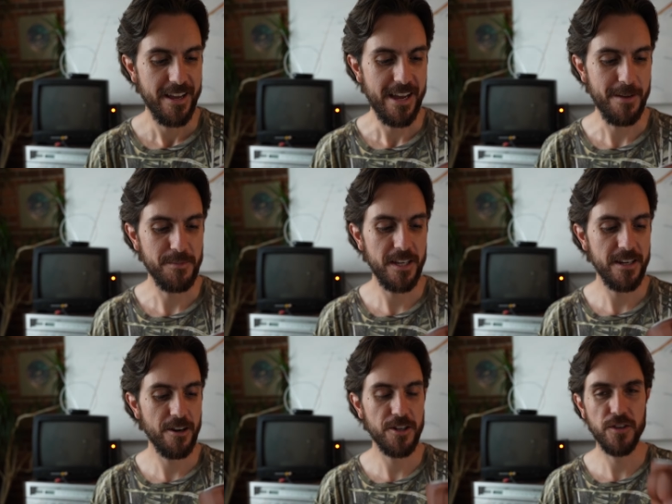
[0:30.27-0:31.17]
I'm sitting
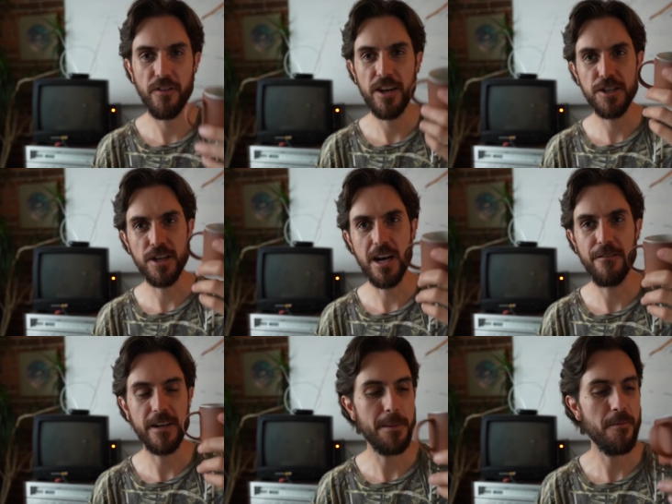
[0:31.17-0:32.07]
here just finishing off
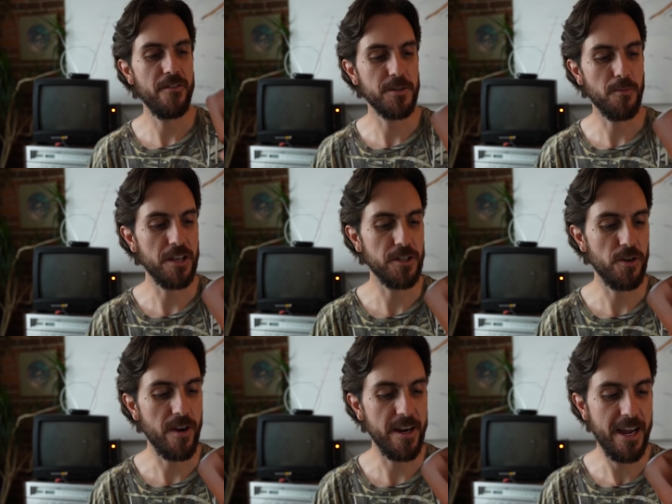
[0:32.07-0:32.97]
a cup of
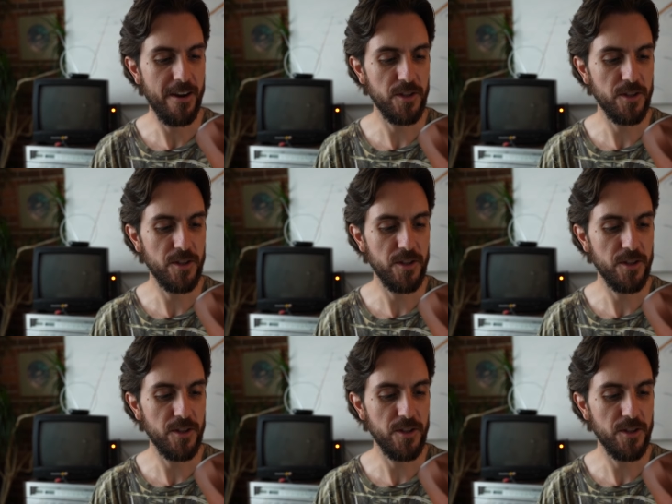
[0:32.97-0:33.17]
espresso right now.